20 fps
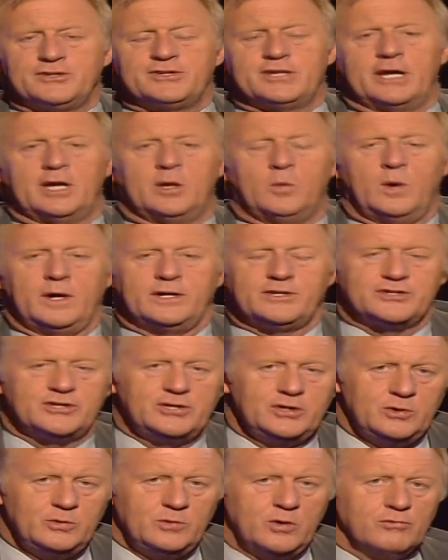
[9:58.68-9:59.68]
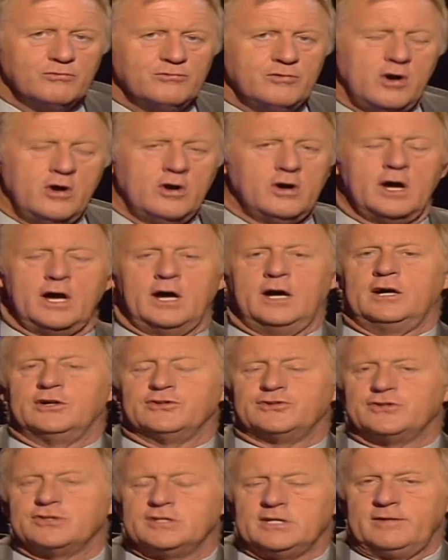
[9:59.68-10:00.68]
take away two wrong
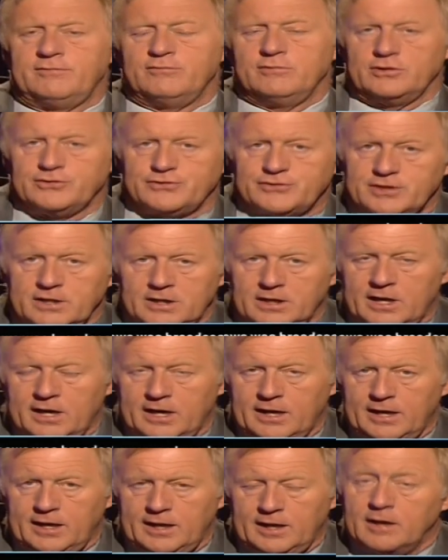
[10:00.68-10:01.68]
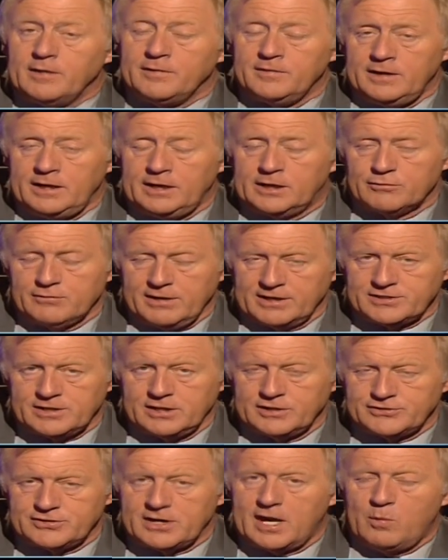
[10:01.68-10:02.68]
answers. Leave Ross and Kaye the correct
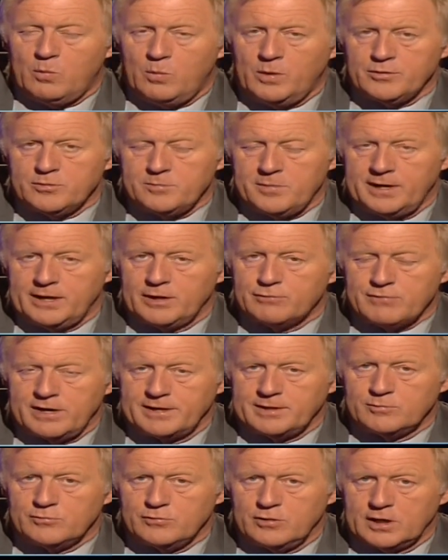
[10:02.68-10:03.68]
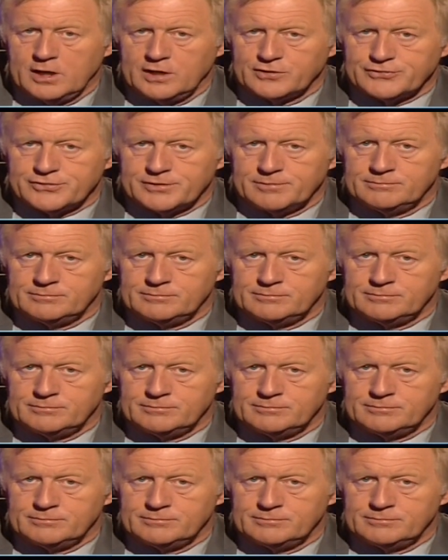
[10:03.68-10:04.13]
answer and one remaining random wrong answer.